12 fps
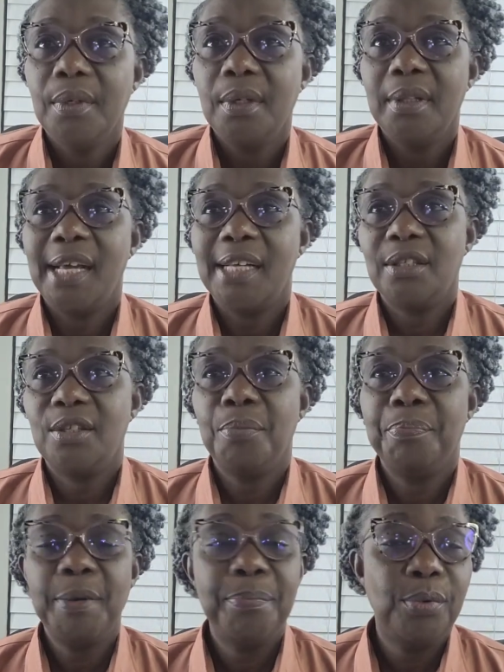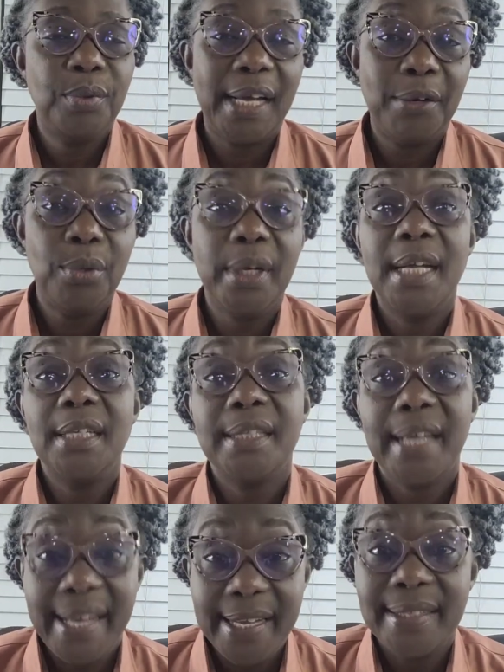There are some people that will get
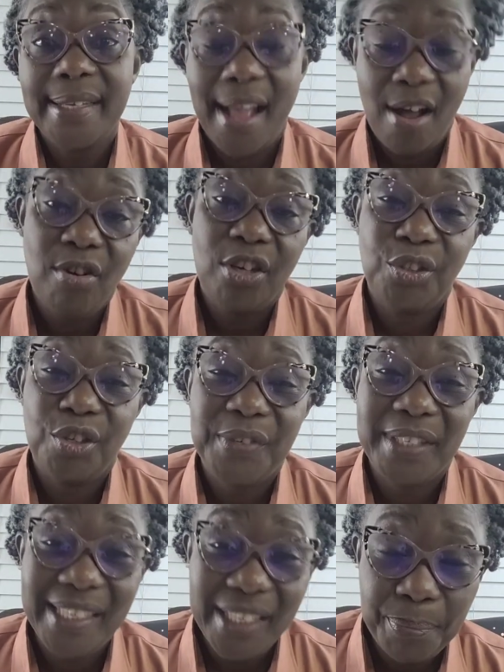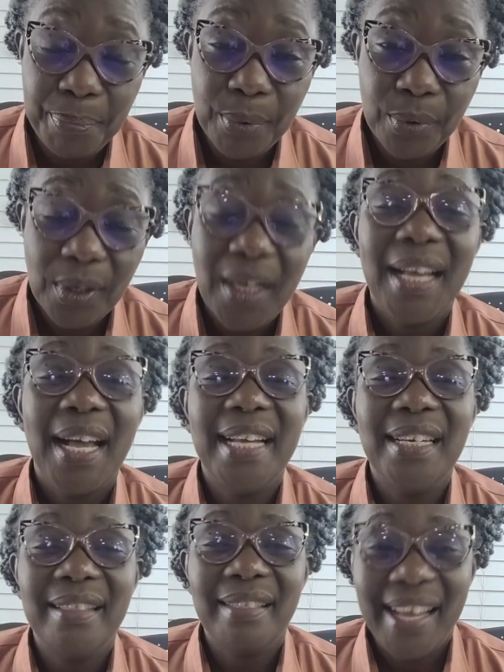eight hours of sleep
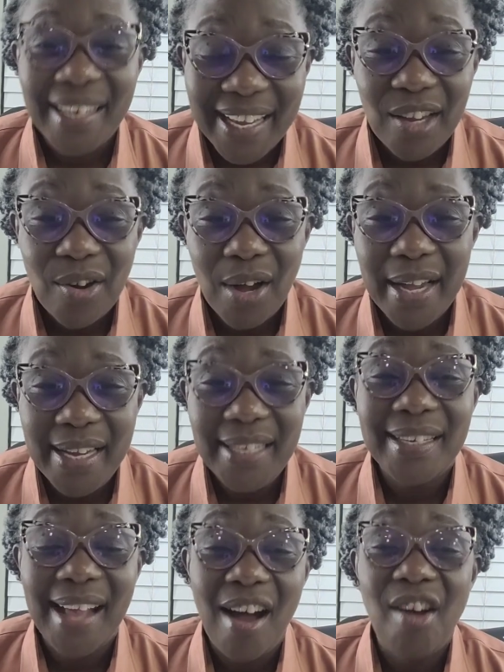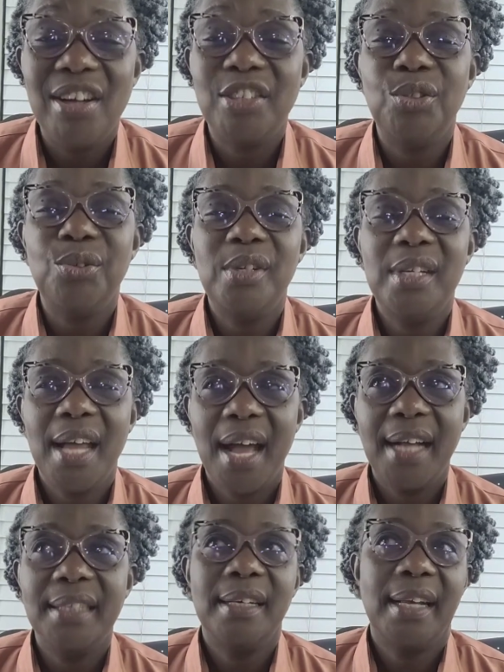and in that eight, hours, they only
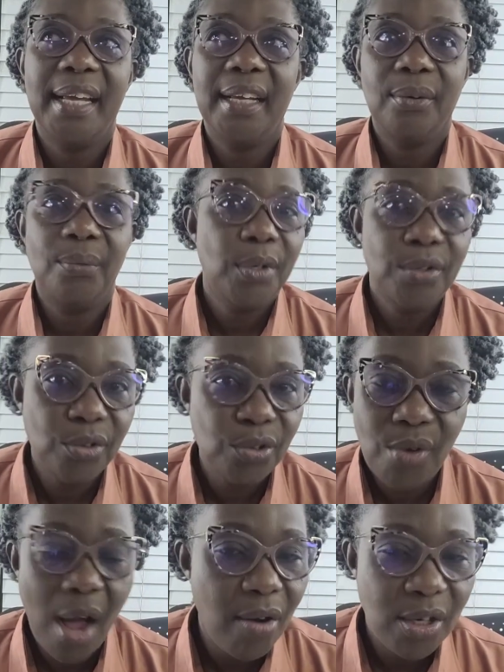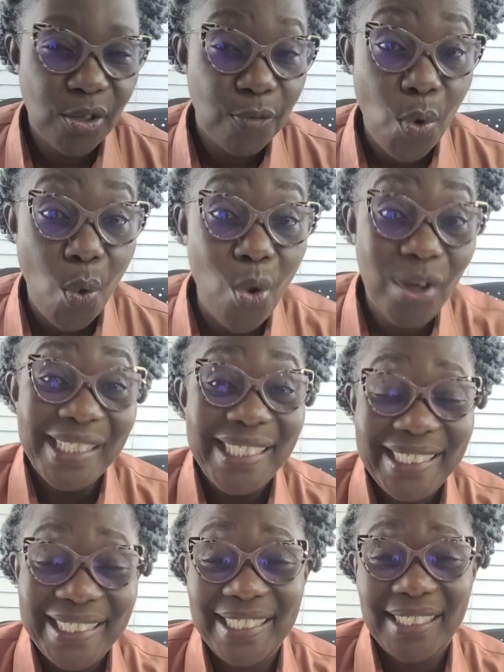had like one or two hours of
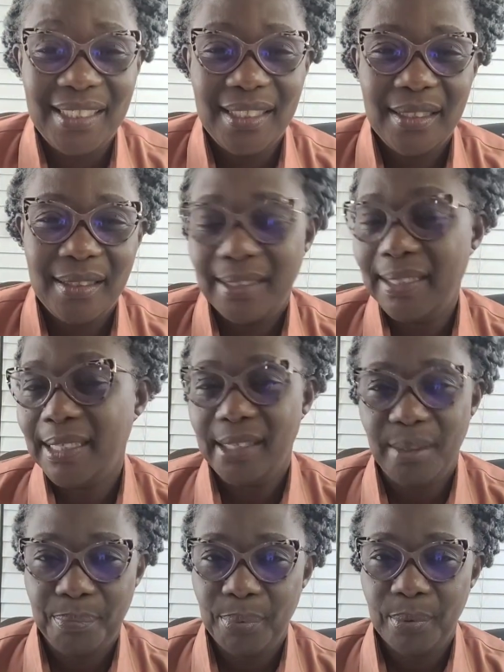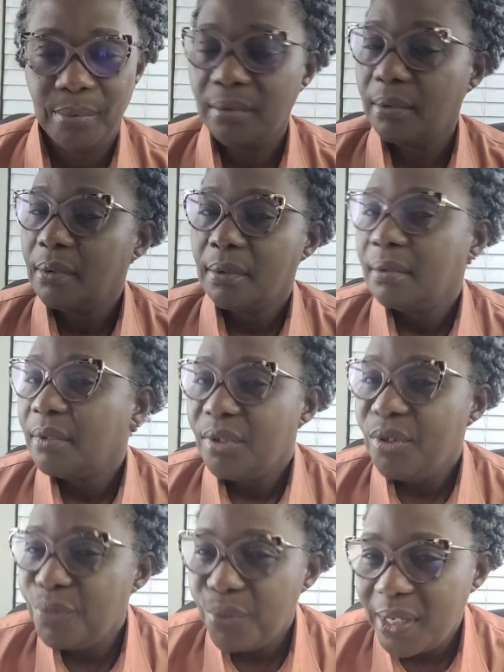quality sleep.
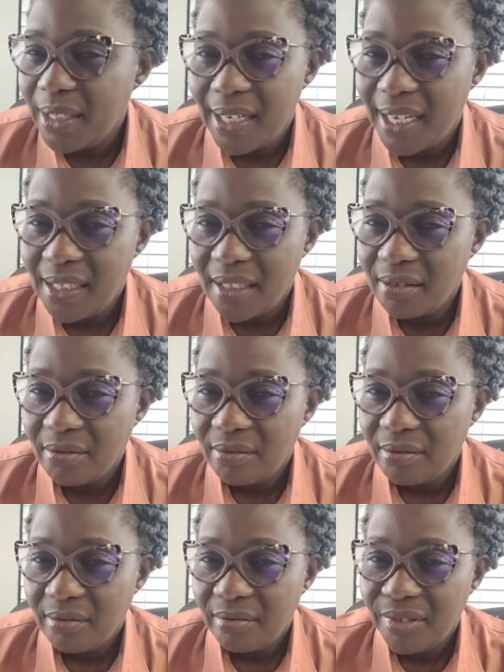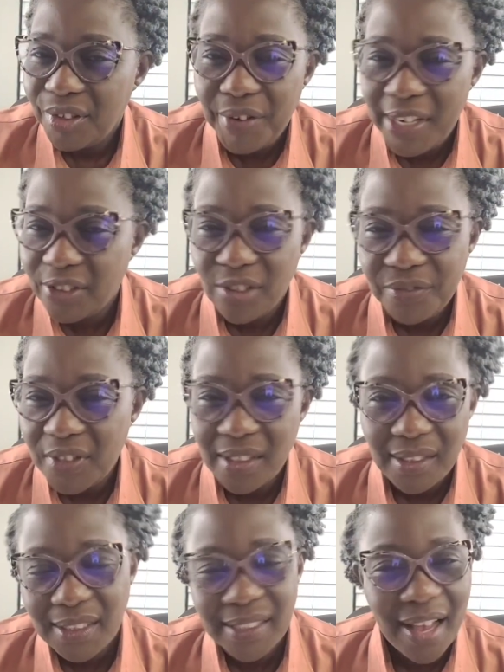You've wasted the rest of the
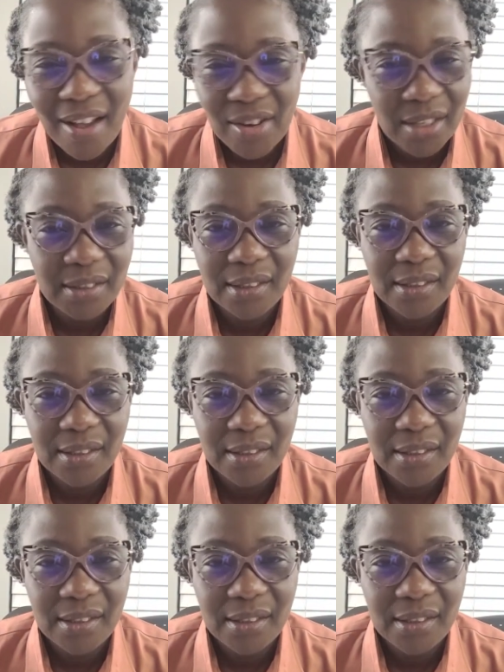six hours.